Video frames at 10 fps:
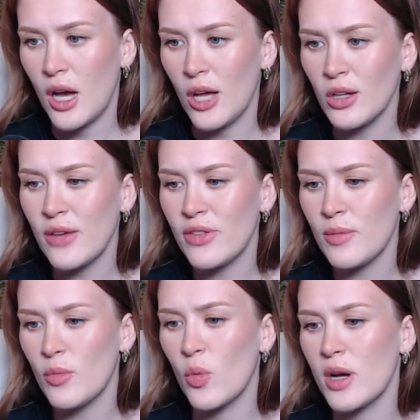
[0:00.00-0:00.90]
I'll give them
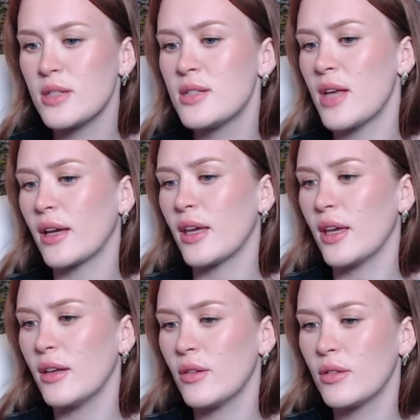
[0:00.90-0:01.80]
one
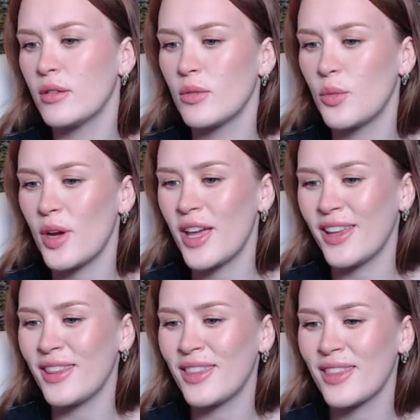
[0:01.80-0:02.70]
second with...